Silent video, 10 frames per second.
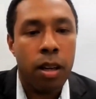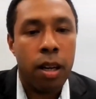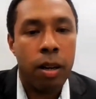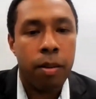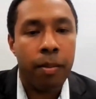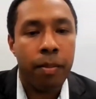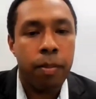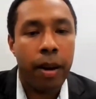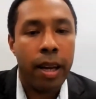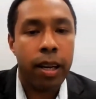
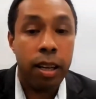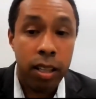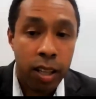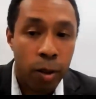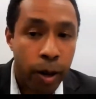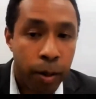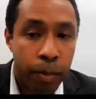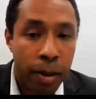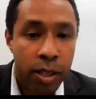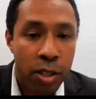And in the
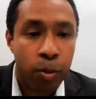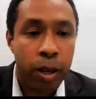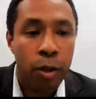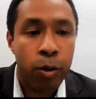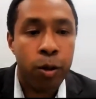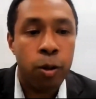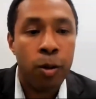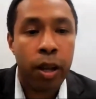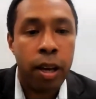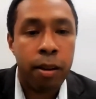workplace, when you
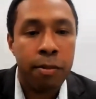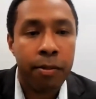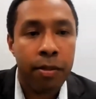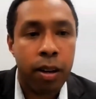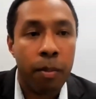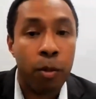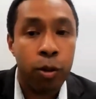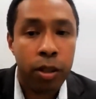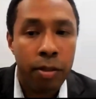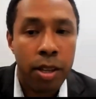don't have a
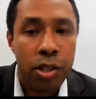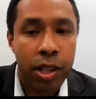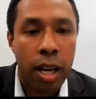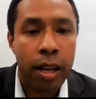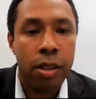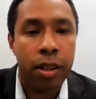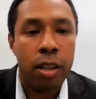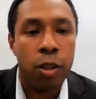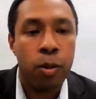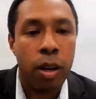motivation, I
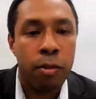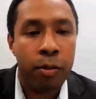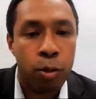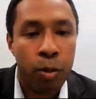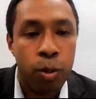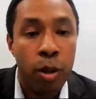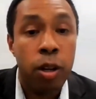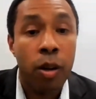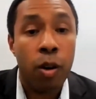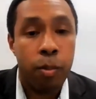think you have to
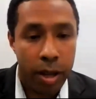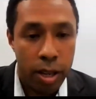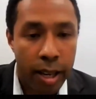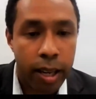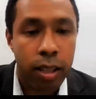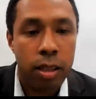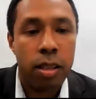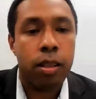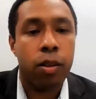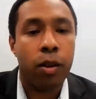communicate.
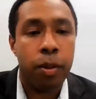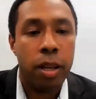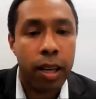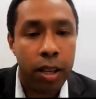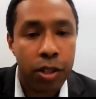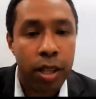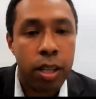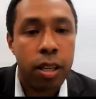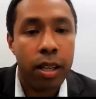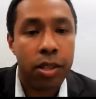
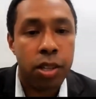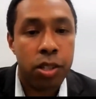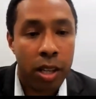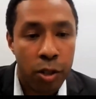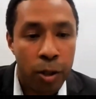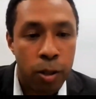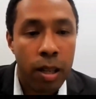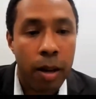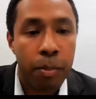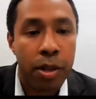Communication is
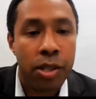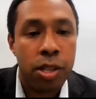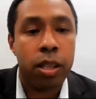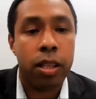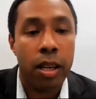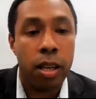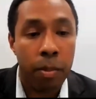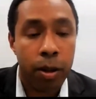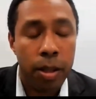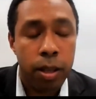essential. I presented
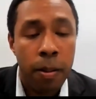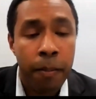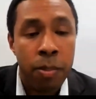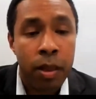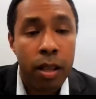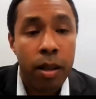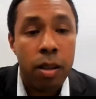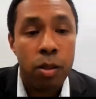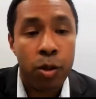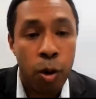about it.
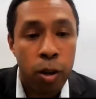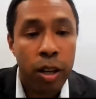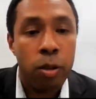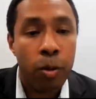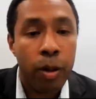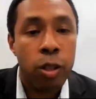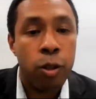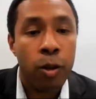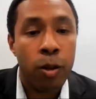Talking with